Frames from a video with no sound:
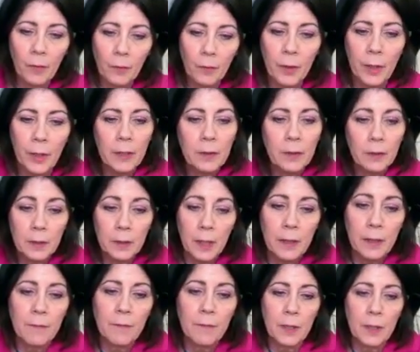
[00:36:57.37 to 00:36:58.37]
Right,
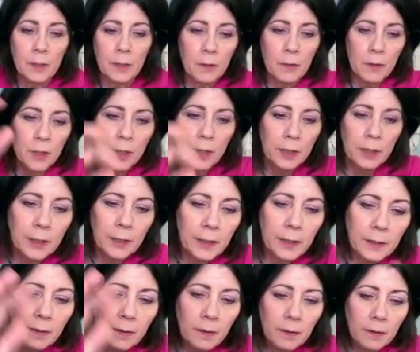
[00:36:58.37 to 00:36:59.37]
left, energy
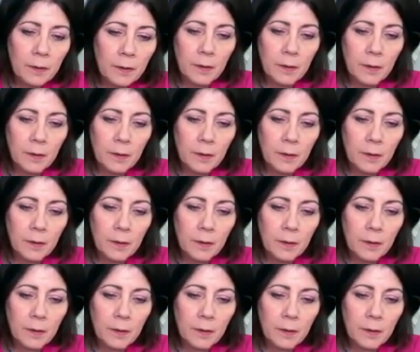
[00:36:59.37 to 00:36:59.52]
again.